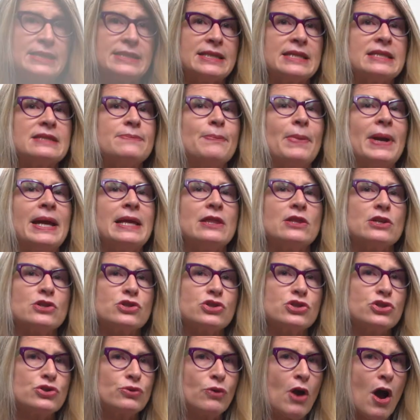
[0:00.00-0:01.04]
Despite the
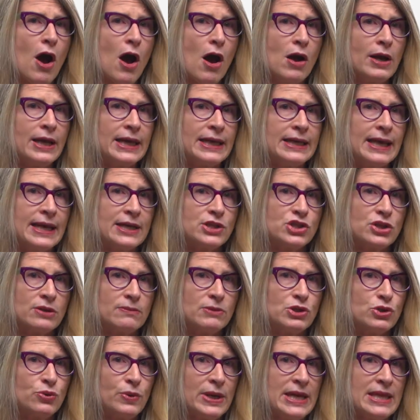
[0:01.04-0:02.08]
strong connection
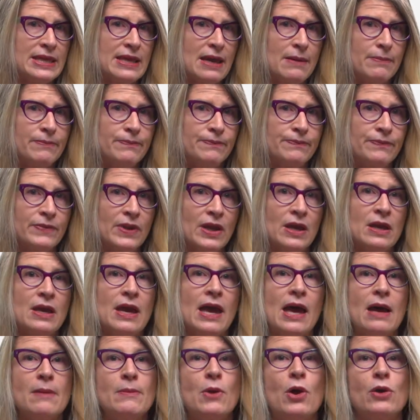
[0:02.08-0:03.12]
between them,
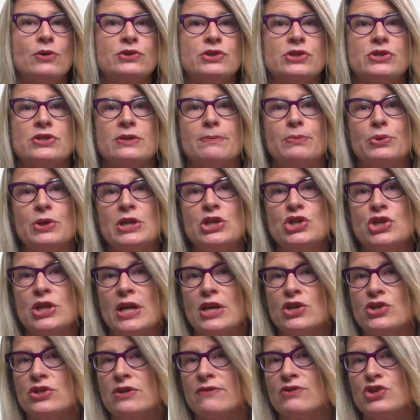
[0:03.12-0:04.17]
Helmholtz's
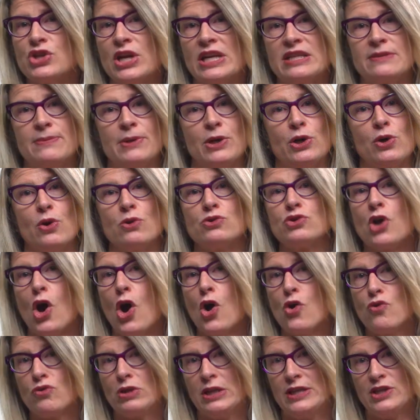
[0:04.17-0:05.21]
appreciation of Shakespeare goes
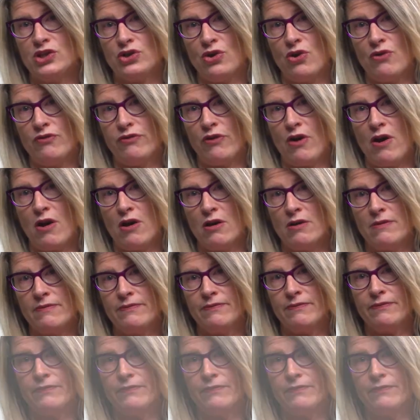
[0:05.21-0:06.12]
only so far.